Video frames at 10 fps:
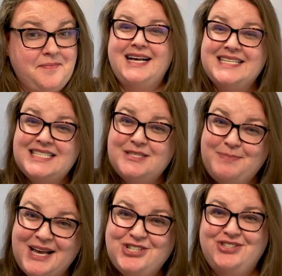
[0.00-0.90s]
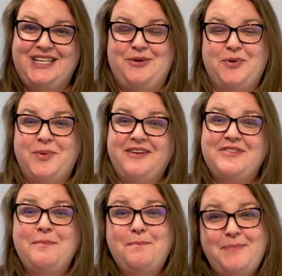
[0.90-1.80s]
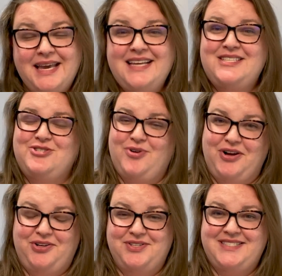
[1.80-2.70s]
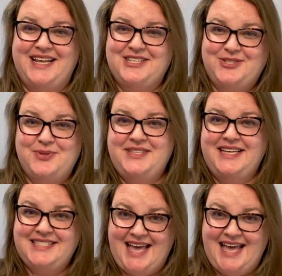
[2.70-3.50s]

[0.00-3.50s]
Especially when one of the biggest struggles that associates